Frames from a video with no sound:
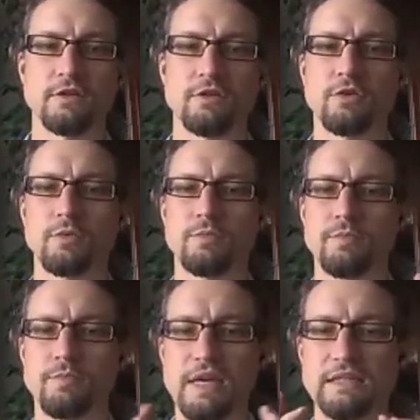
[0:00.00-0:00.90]
who
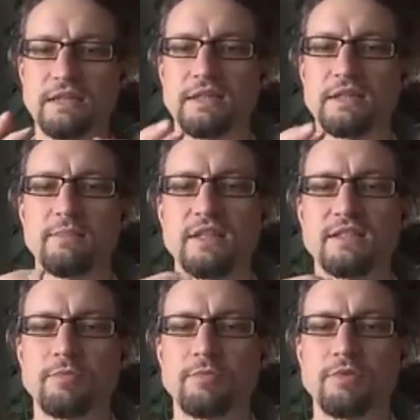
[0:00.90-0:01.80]
basically made the
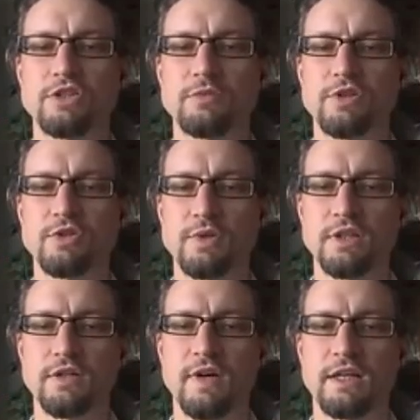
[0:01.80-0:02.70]
separation between the
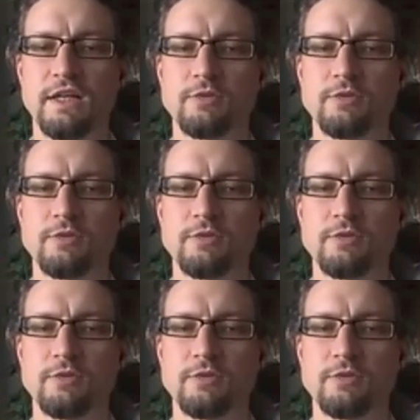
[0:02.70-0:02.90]
divine and